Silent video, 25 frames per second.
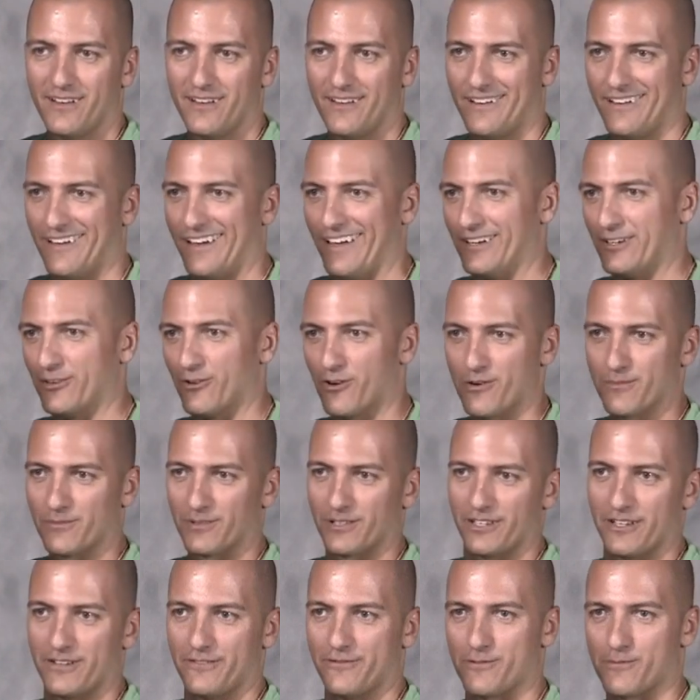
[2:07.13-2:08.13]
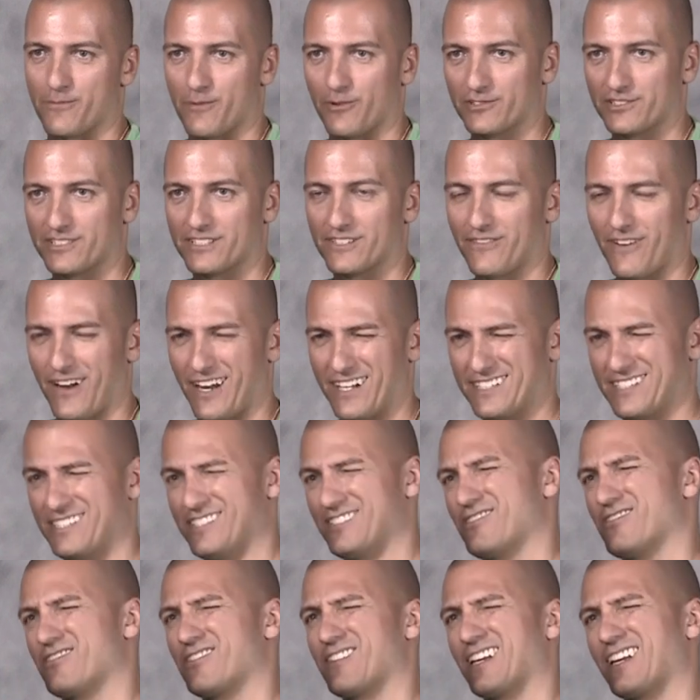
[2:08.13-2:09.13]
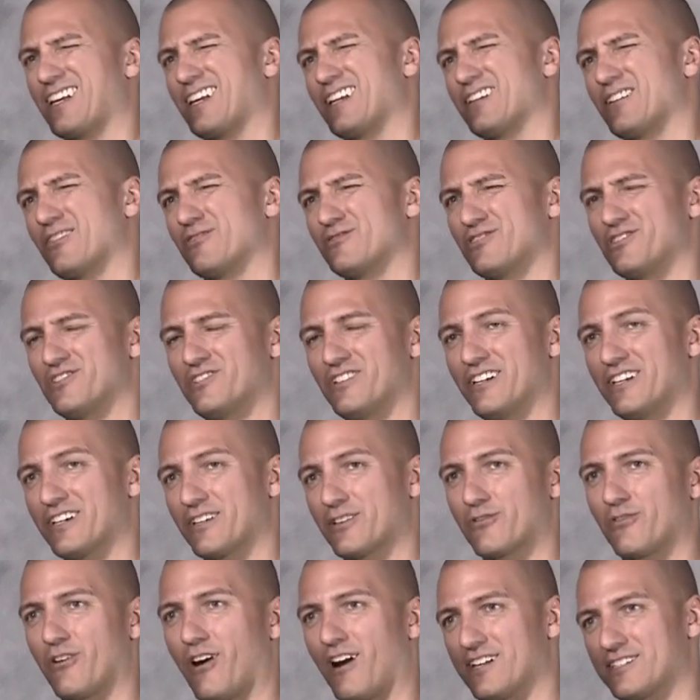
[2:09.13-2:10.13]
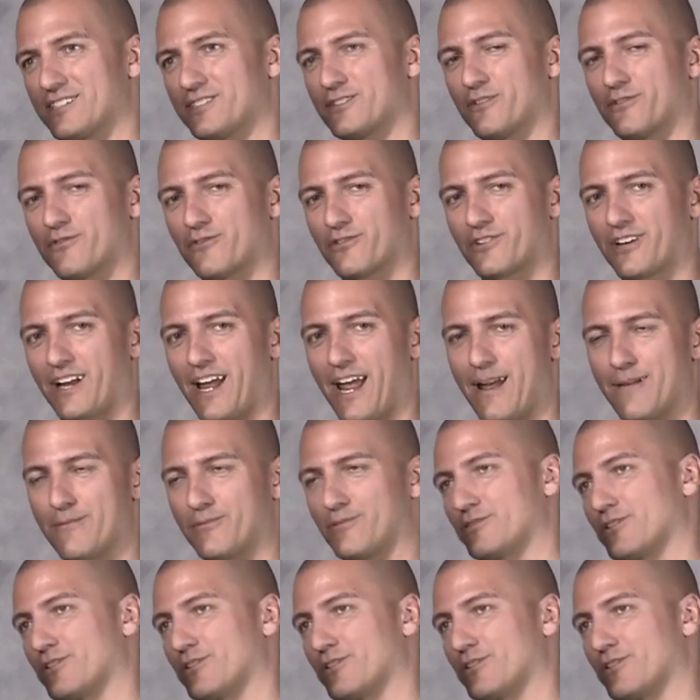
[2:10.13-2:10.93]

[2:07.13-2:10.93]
And normally for most devices, you're thinking, don't you need a crossover cable?